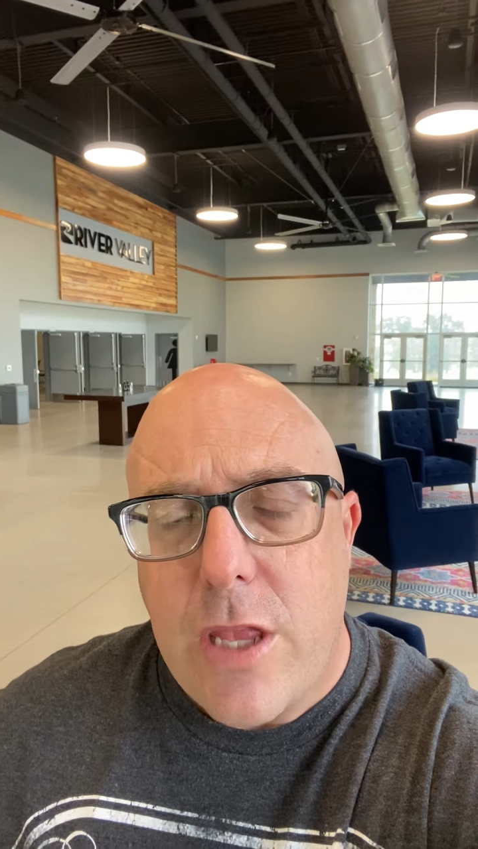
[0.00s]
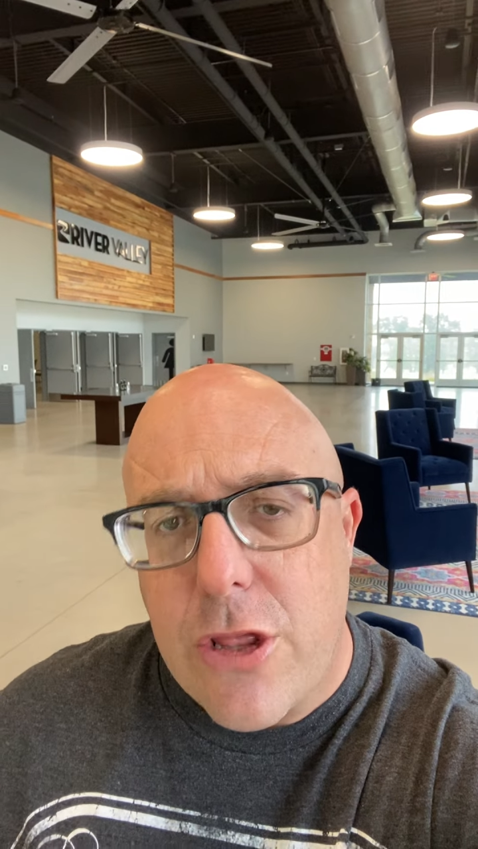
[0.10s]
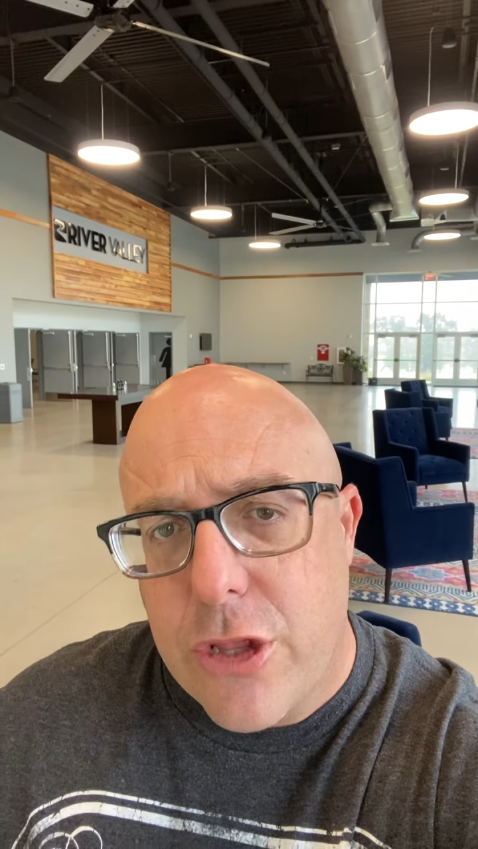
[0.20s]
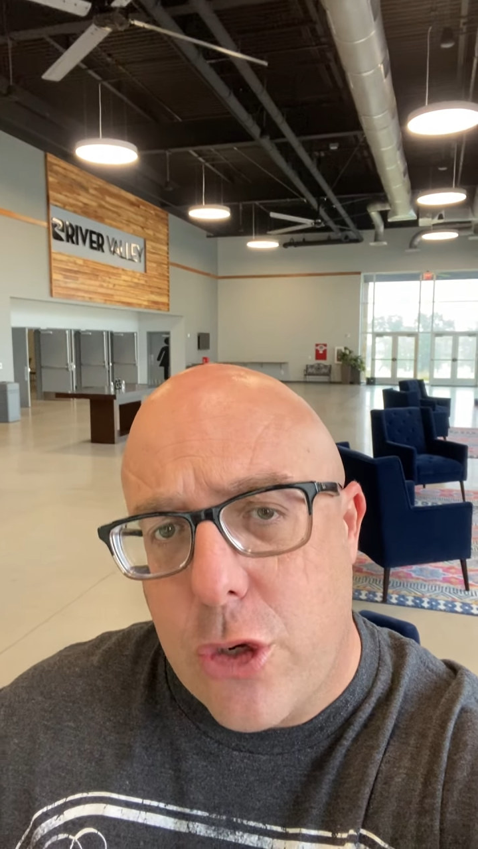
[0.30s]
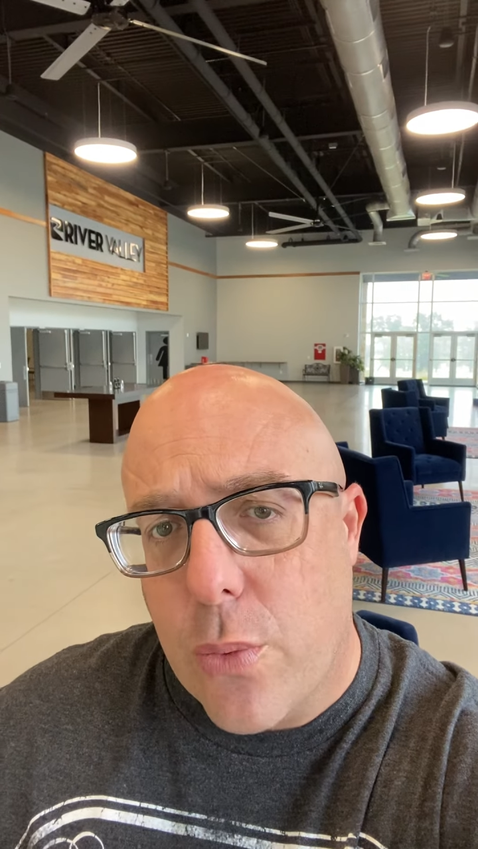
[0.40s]

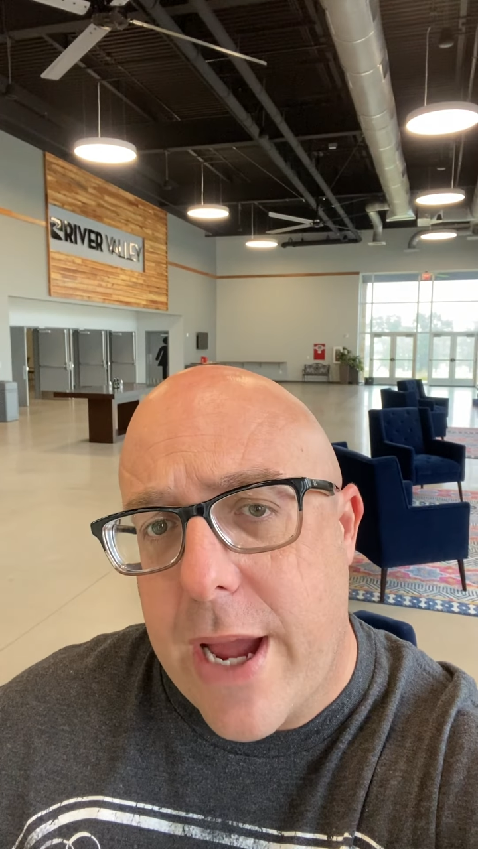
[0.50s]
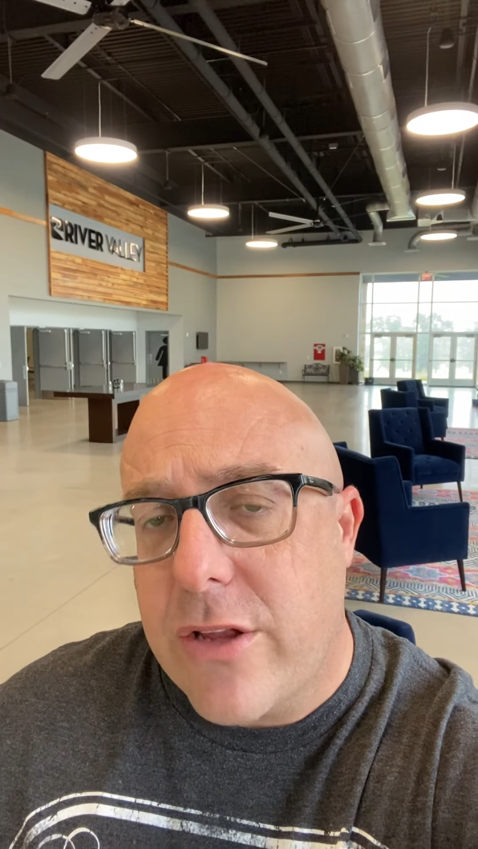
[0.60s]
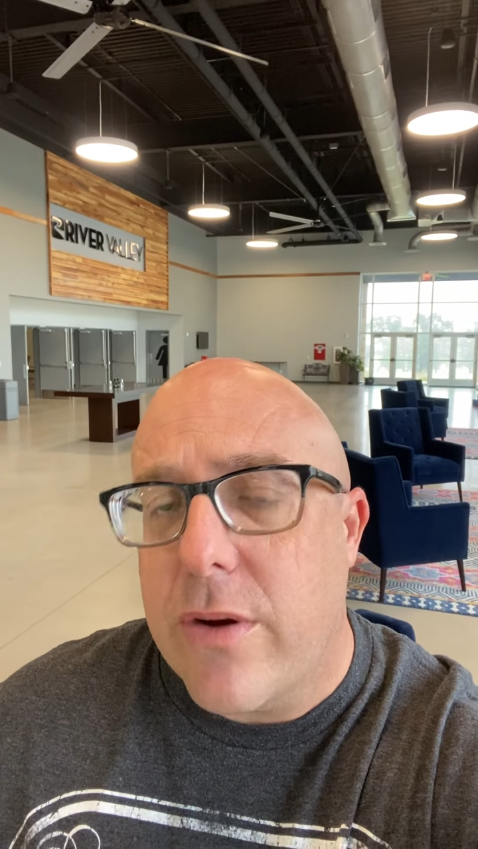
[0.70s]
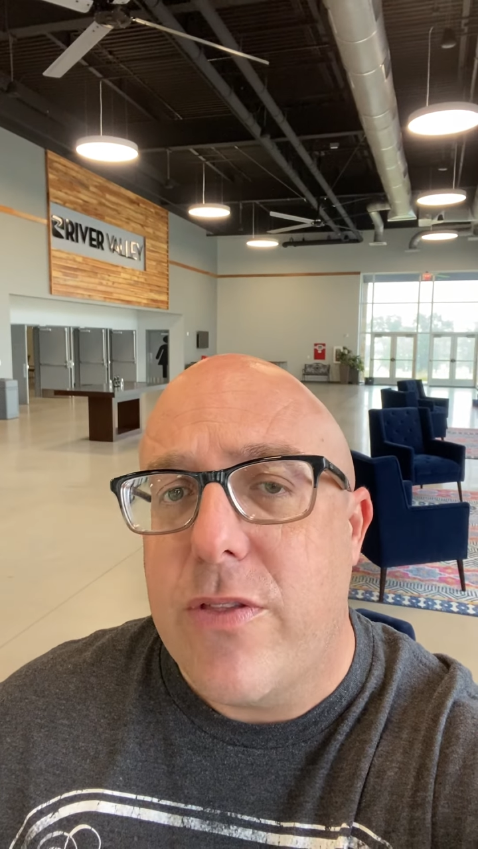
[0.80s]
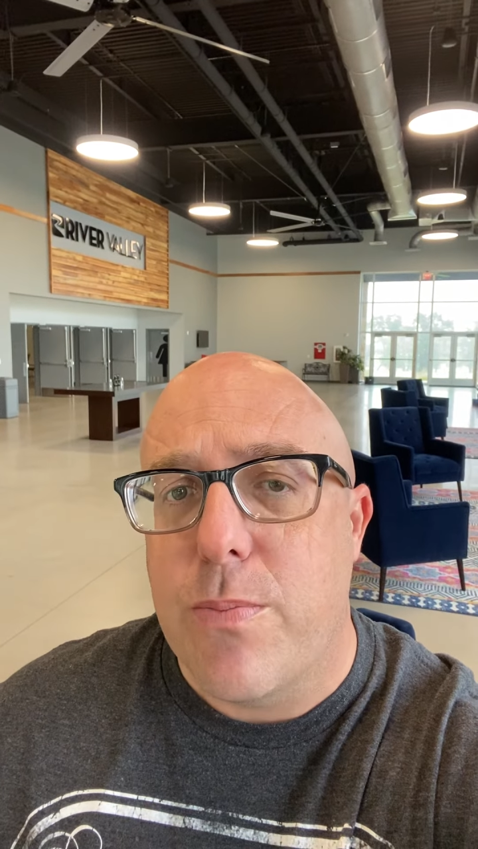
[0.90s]
The
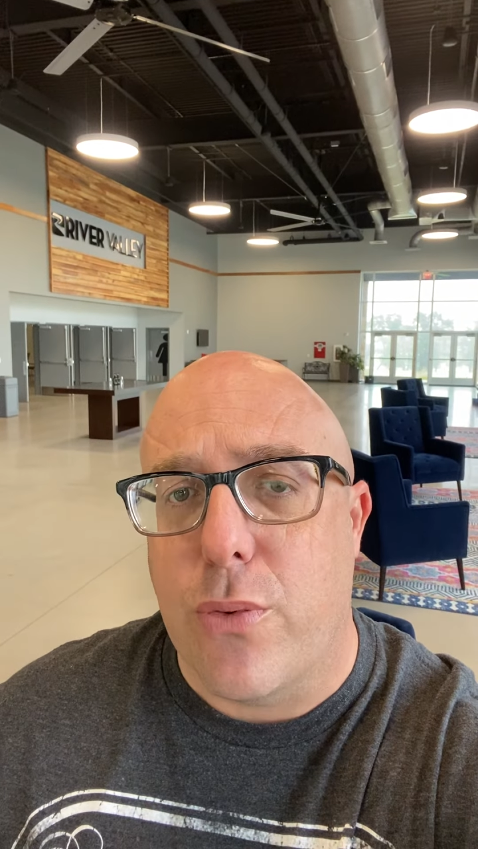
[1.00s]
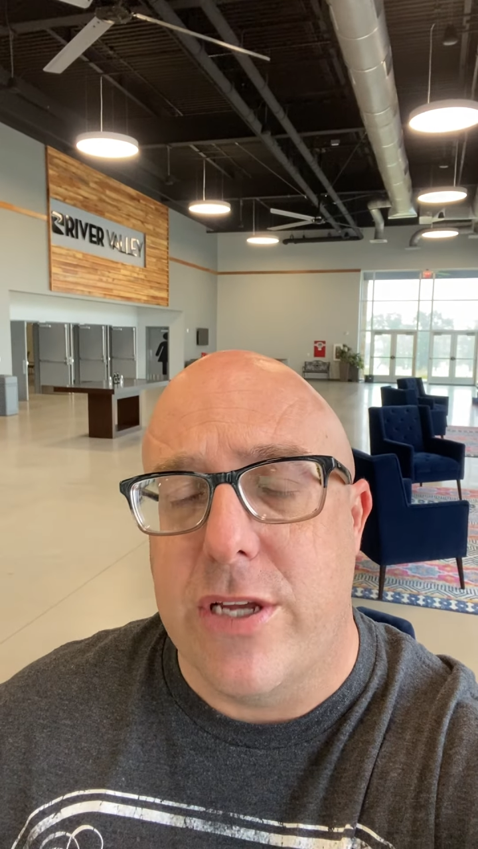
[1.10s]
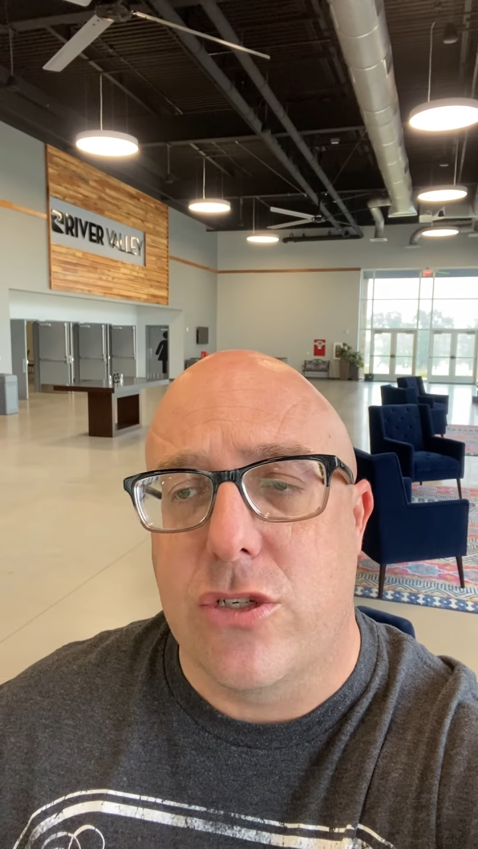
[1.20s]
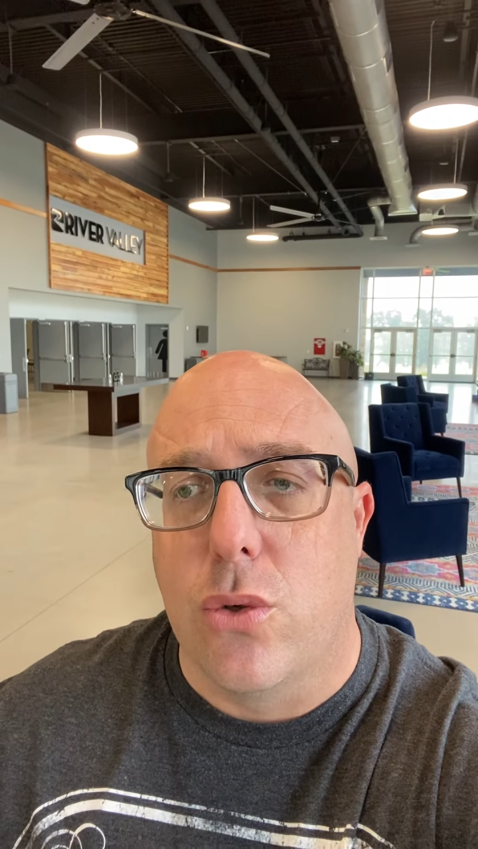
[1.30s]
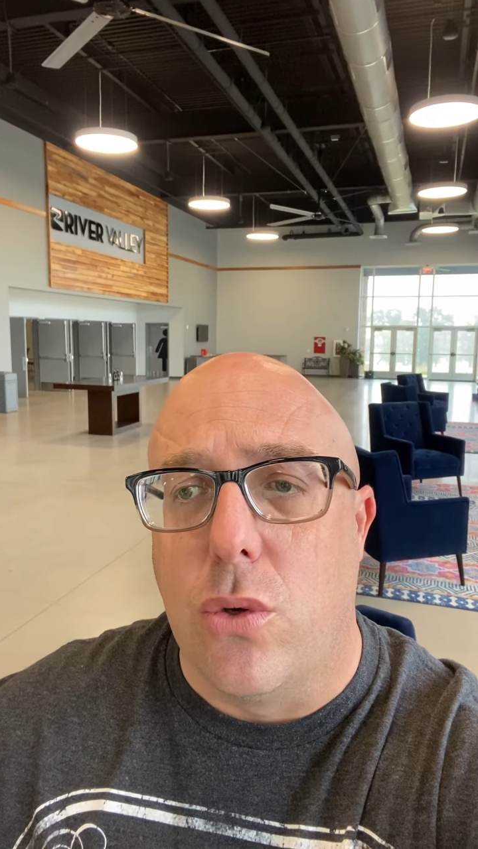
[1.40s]
director of the
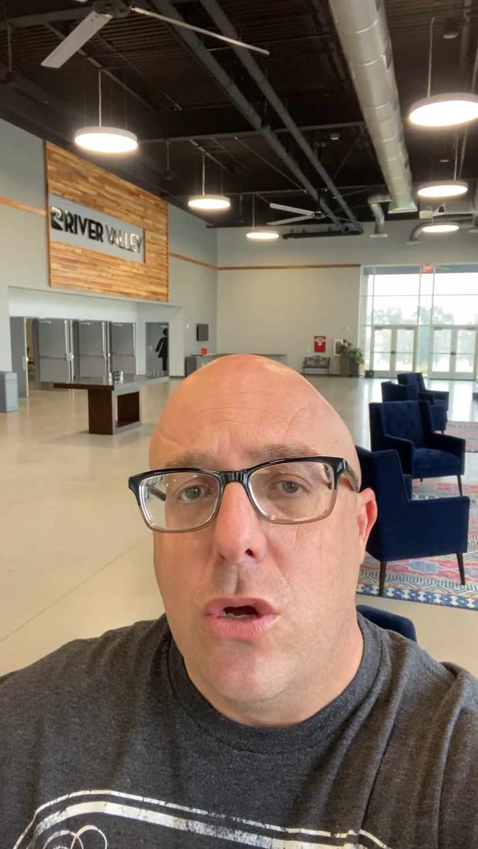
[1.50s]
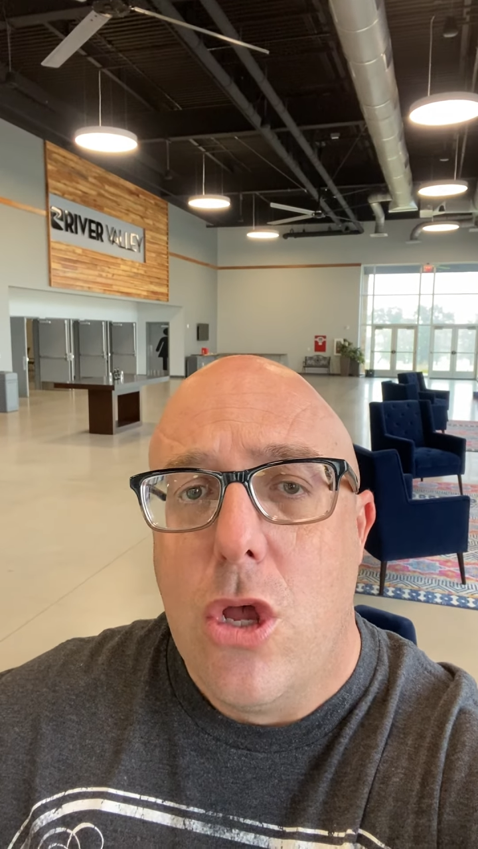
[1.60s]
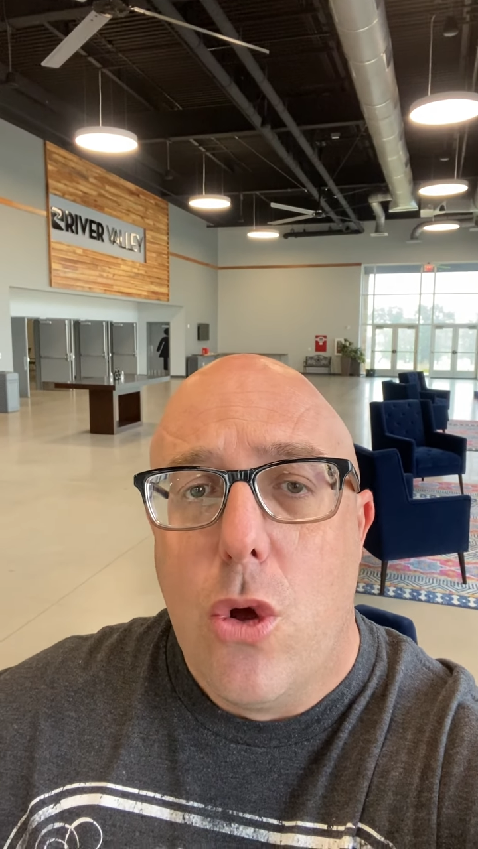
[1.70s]
preschool